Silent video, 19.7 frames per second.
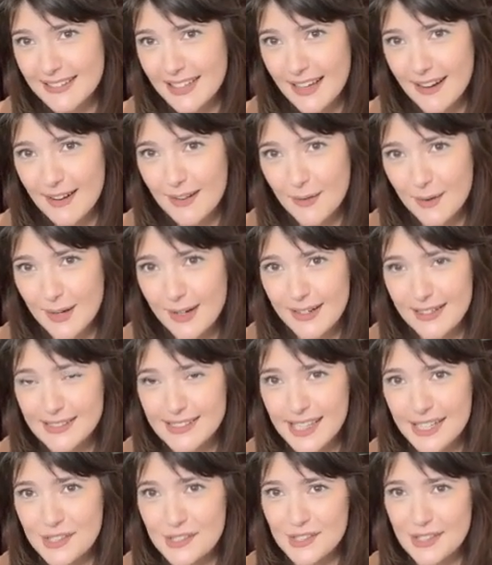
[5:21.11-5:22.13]
They're an
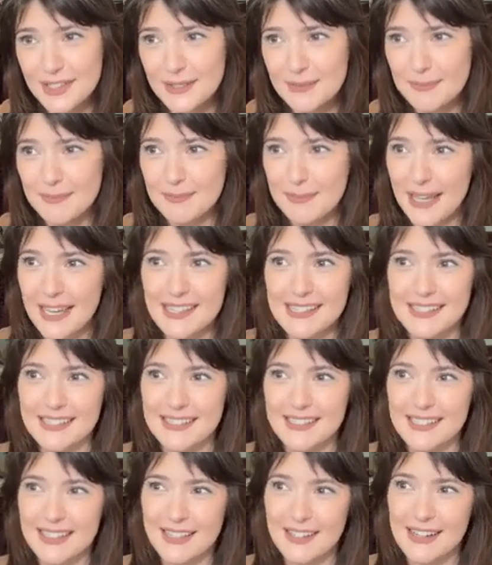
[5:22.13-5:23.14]
organization based
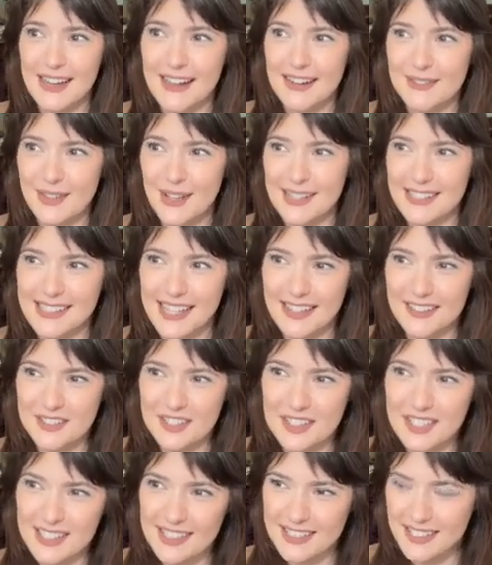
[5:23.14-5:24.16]
here out of Los
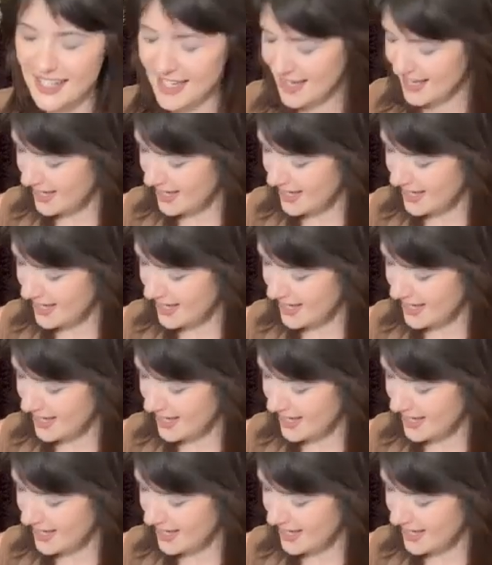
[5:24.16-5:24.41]
Angeles.